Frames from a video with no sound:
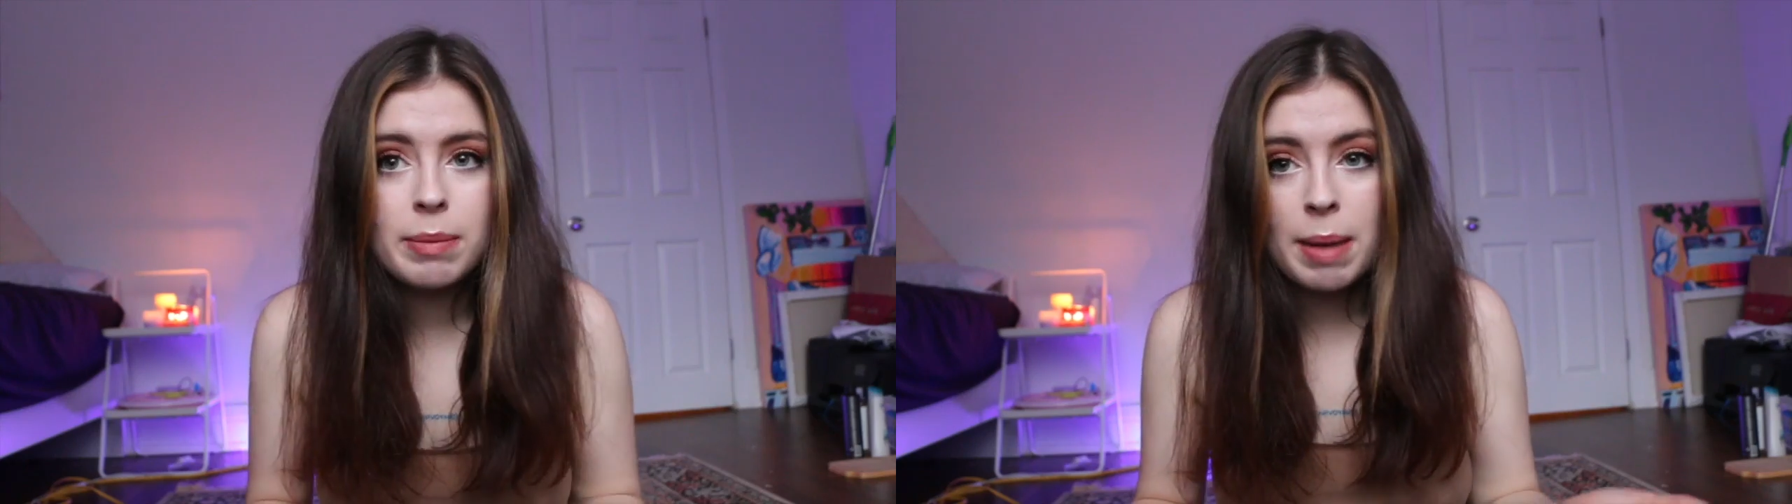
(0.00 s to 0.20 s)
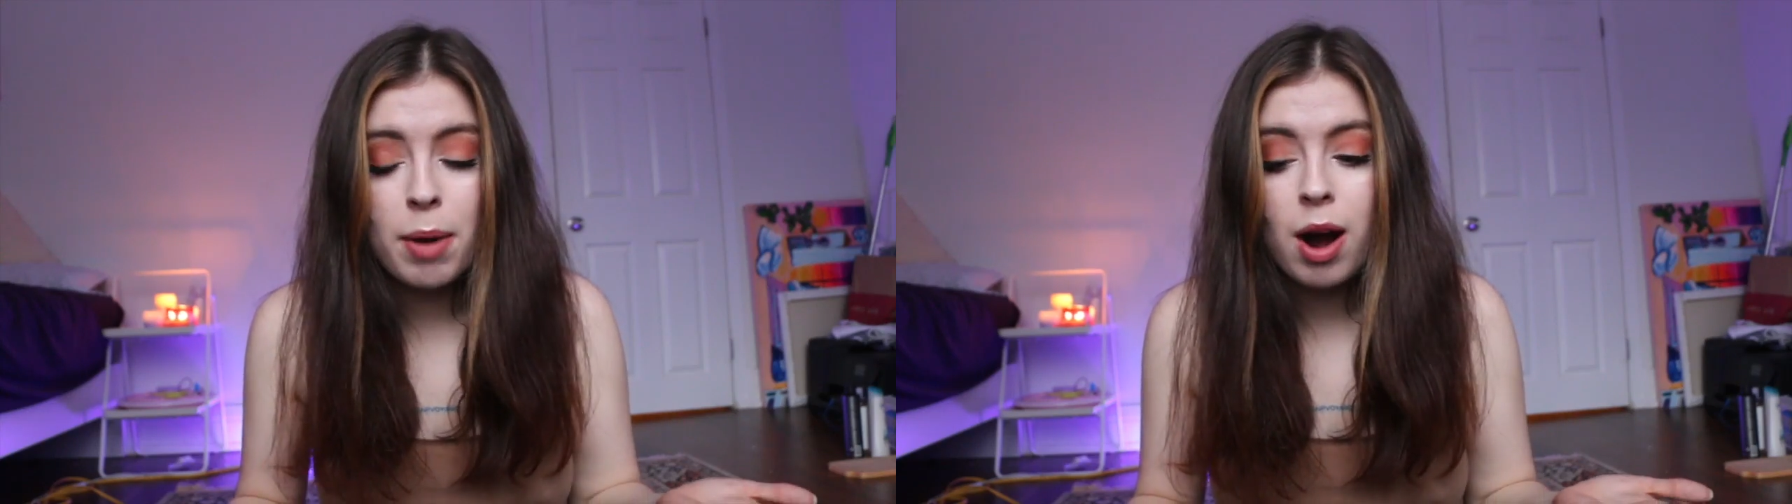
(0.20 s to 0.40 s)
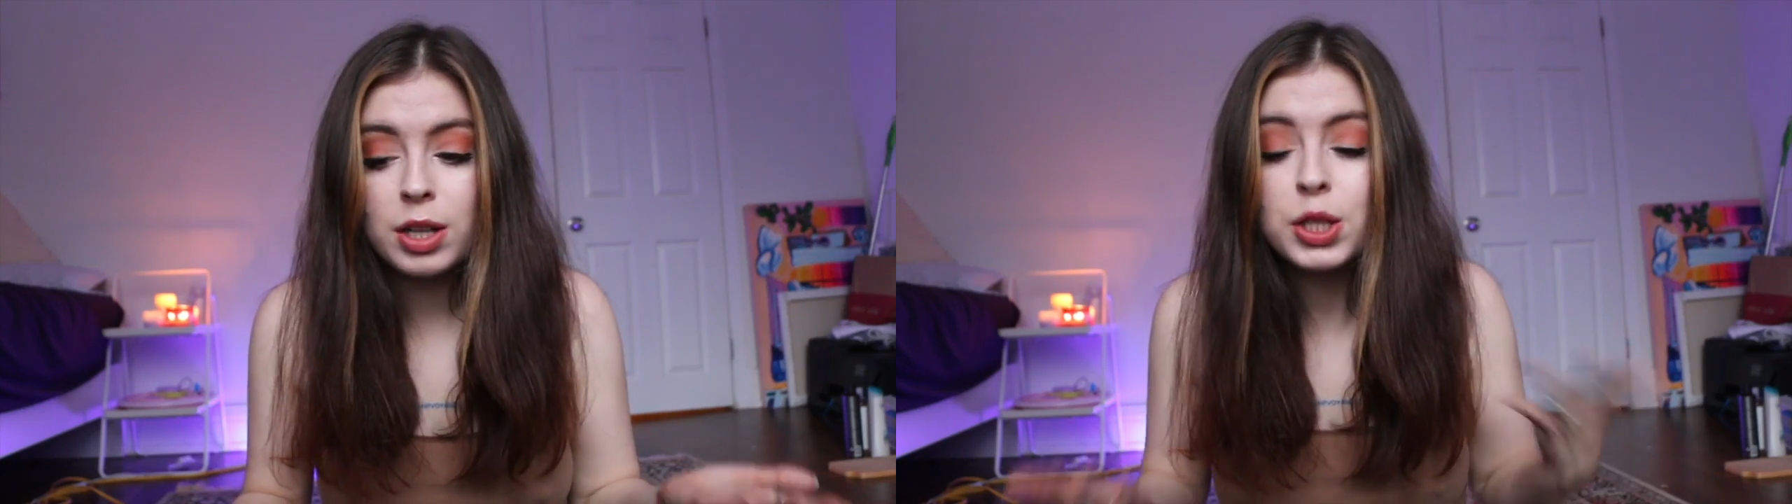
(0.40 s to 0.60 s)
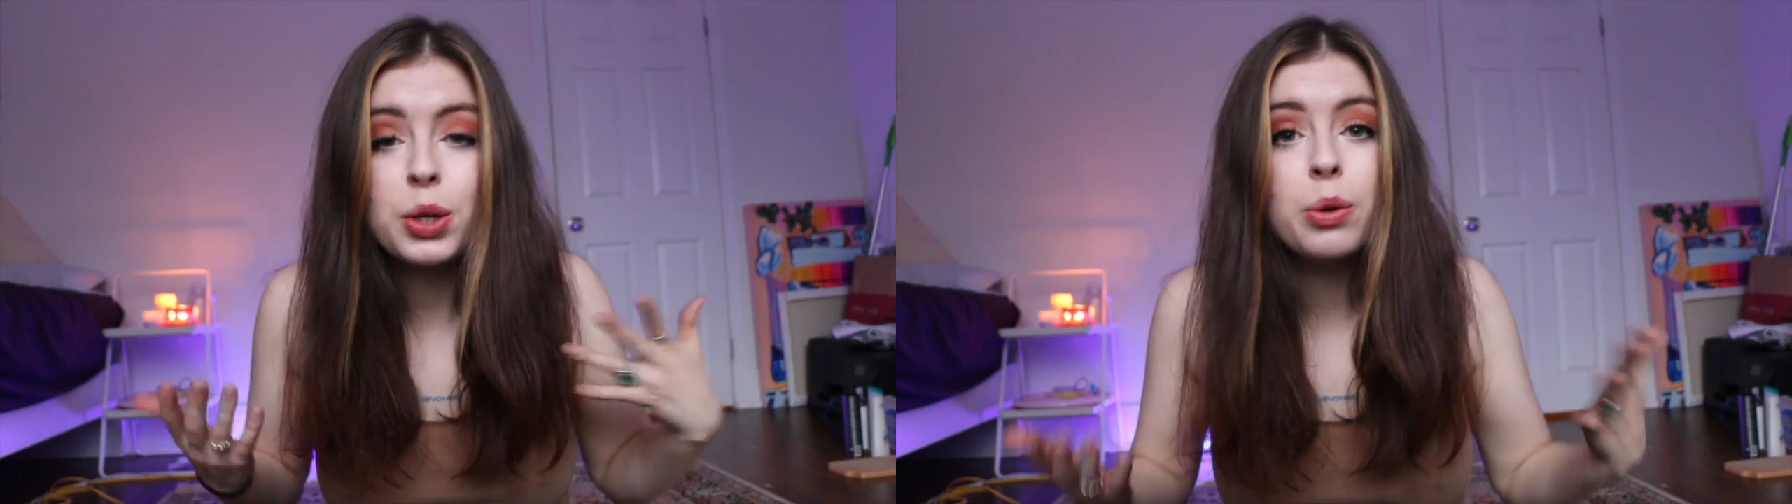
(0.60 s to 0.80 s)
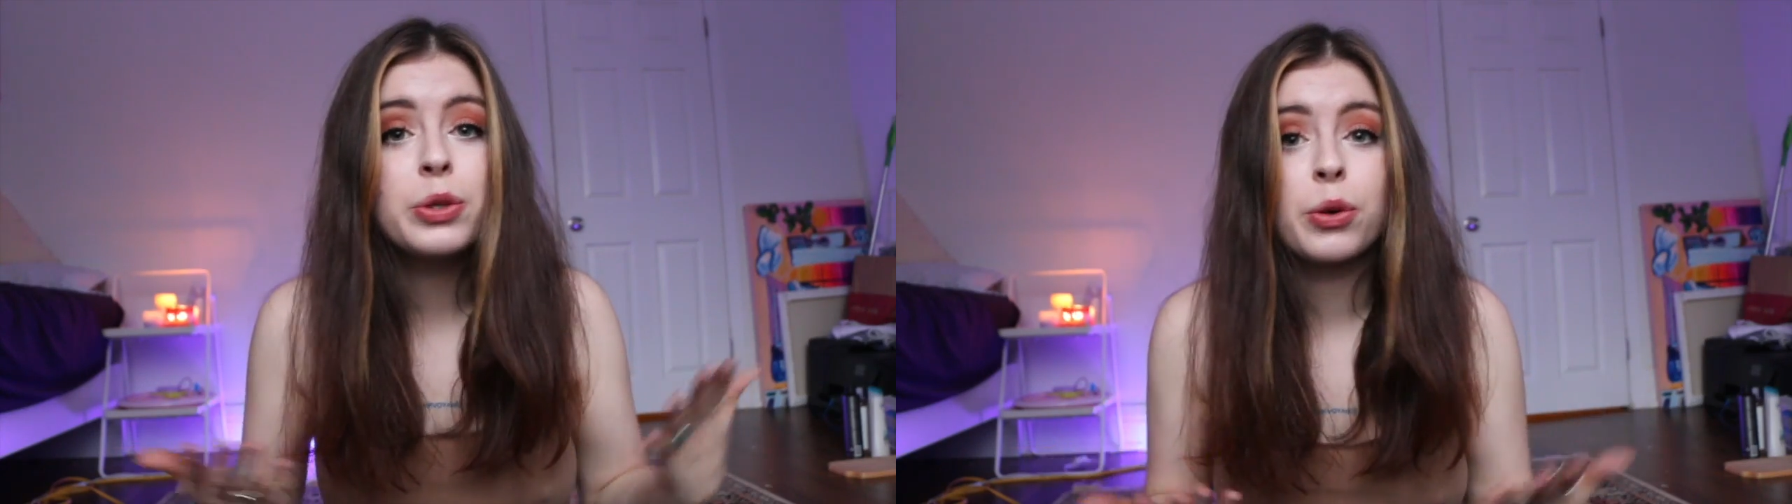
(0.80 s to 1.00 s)
And my boss,
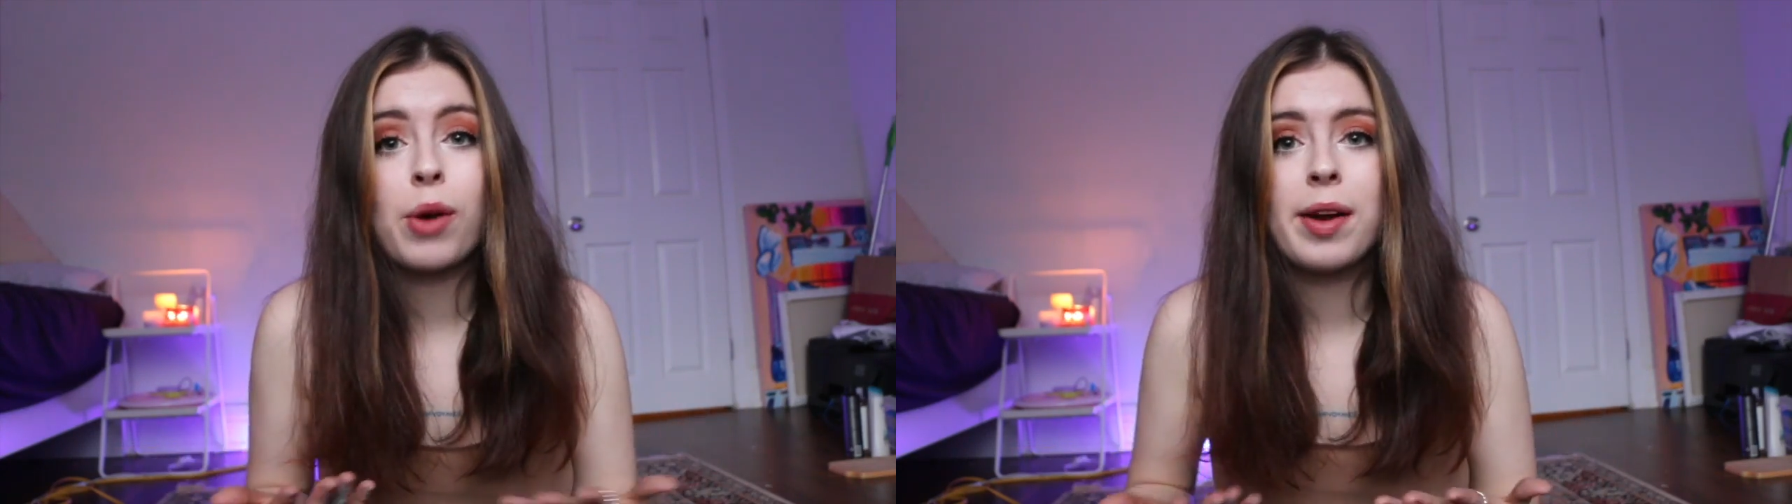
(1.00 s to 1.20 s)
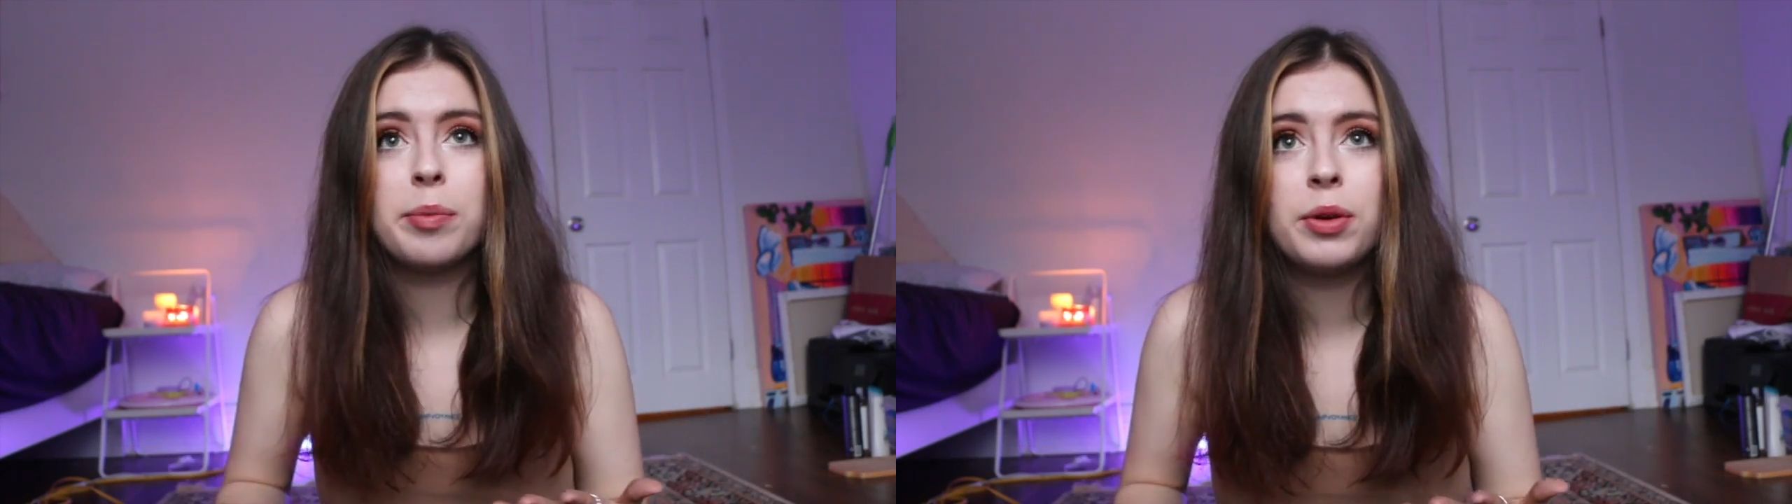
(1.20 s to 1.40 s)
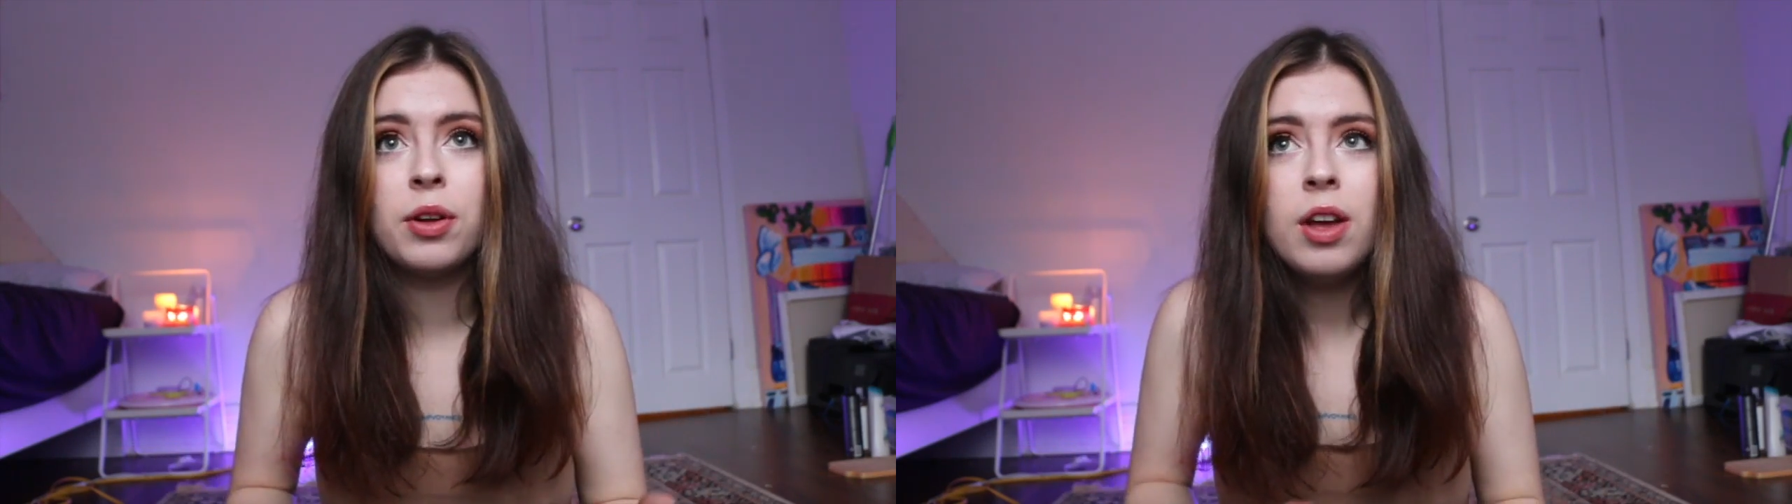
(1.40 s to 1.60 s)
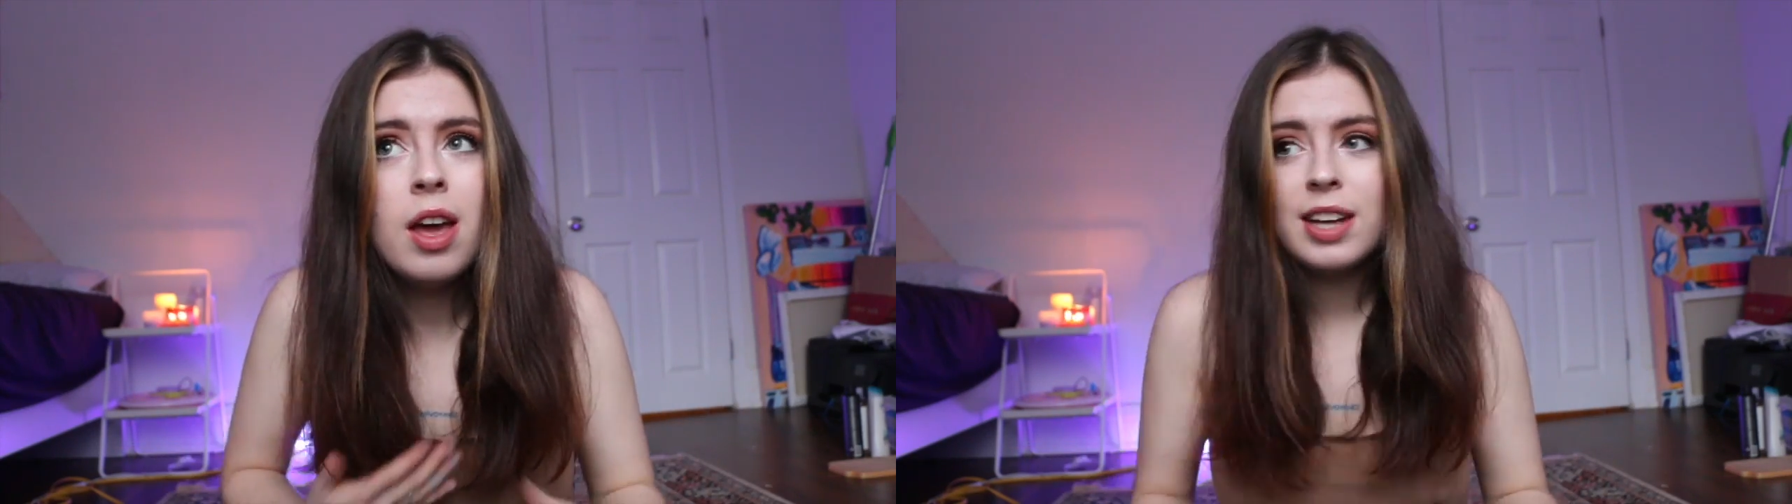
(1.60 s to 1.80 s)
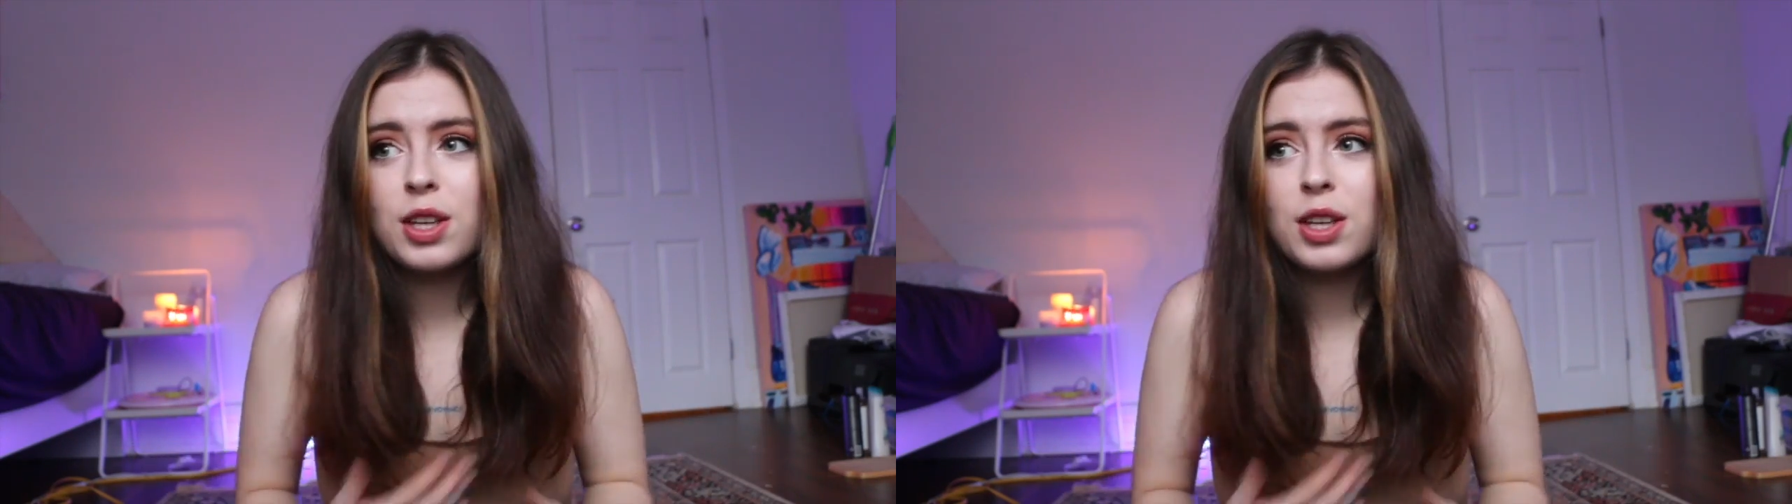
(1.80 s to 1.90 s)
who is incredible,